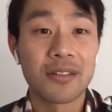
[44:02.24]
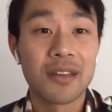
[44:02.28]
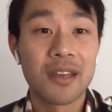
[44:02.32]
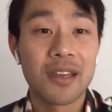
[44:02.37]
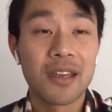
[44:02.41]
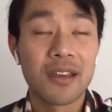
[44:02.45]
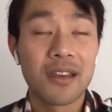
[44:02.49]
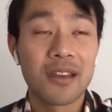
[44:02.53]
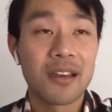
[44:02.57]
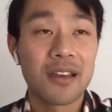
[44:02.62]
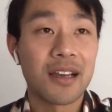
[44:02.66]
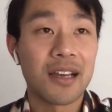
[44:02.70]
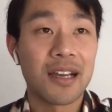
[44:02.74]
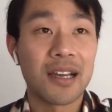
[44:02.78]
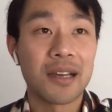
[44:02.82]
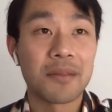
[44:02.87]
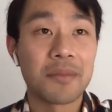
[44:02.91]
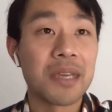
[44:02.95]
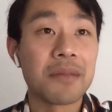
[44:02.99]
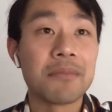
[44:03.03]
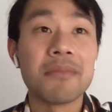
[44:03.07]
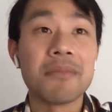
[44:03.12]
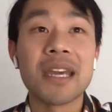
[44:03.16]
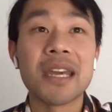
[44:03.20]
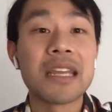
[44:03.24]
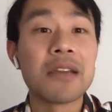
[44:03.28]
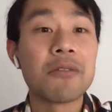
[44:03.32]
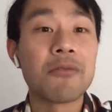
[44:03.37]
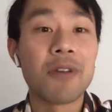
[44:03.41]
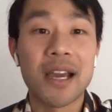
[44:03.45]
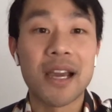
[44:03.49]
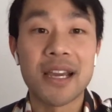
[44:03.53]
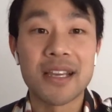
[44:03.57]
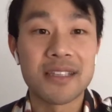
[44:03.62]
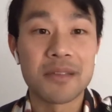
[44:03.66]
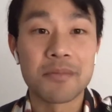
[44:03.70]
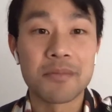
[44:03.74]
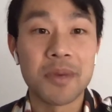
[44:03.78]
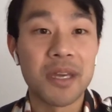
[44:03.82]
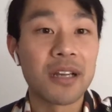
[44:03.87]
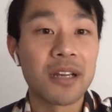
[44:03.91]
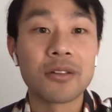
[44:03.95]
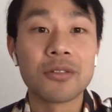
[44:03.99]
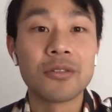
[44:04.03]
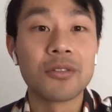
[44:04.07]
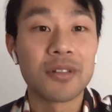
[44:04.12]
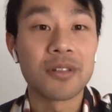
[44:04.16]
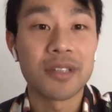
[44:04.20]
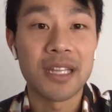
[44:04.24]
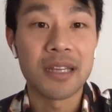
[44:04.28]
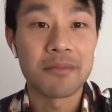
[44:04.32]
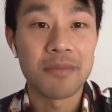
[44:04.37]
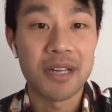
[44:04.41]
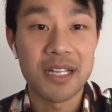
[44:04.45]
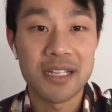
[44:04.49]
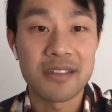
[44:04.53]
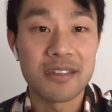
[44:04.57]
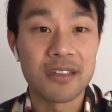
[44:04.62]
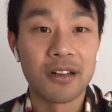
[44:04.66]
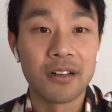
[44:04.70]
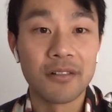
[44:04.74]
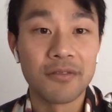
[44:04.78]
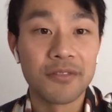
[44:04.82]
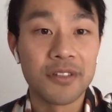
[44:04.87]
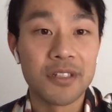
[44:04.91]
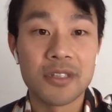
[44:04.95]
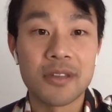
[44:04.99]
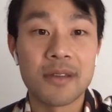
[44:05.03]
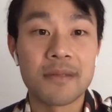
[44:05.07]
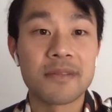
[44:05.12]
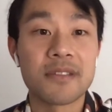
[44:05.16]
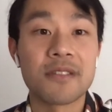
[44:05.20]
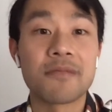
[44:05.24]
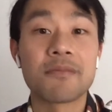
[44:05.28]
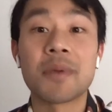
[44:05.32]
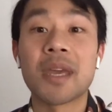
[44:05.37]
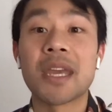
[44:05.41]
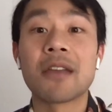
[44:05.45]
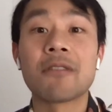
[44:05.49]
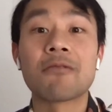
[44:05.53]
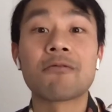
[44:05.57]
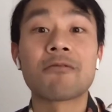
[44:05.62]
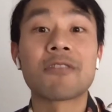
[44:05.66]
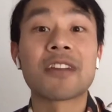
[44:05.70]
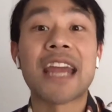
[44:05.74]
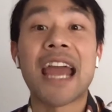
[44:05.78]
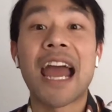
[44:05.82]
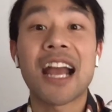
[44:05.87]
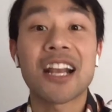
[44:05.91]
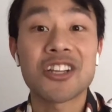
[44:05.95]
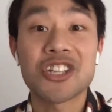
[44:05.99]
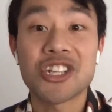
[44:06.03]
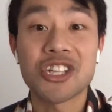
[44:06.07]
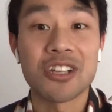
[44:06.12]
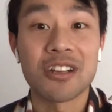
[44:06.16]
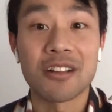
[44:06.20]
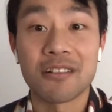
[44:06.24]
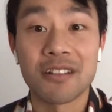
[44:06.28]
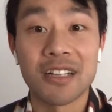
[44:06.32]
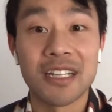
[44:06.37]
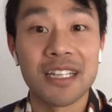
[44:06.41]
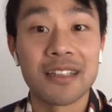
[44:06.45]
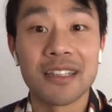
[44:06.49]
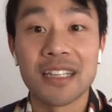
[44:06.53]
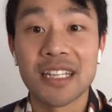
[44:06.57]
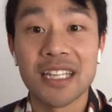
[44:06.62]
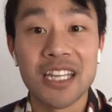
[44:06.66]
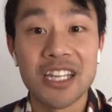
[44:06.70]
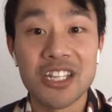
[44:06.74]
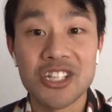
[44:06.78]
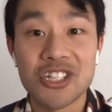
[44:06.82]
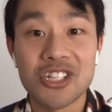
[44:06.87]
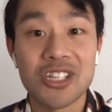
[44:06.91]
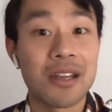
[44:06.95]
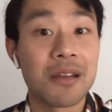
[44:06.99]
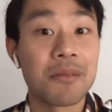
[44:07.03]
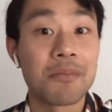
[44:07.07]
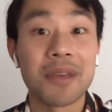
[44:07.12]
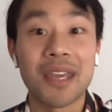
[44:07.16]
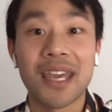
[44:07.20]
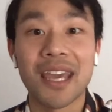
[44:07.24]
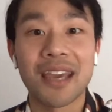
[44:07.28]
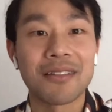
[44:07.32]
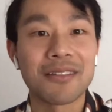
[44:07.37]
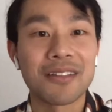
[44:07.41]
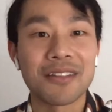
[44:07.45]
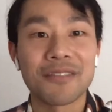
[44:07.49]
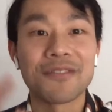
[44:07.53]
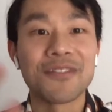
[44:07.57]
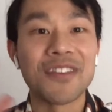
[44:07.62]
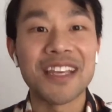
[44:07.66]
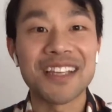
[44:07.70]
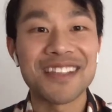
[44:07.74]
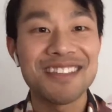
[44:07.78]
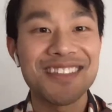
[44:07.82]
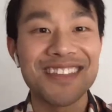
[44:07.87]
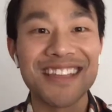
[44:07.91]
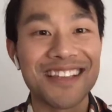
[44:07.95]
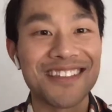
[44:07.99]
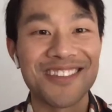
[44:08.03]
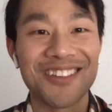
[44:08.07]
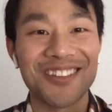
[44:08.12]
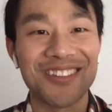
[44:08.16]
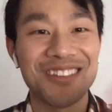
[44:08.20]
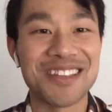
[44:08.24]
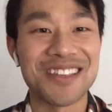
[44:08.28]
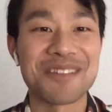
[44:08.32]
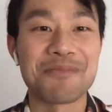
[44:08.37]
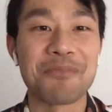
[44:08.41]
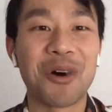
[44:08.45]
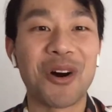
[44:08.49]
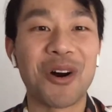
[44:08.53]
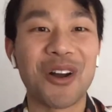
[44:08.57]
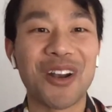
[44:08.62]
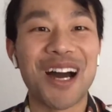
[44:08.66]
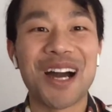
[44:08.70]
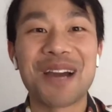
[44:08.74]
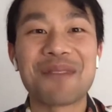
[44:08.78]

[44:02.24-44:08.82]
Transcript: know, in many ways a better cook than myself in terms of being reactionary in the kitchen and being able to fix things on the spot.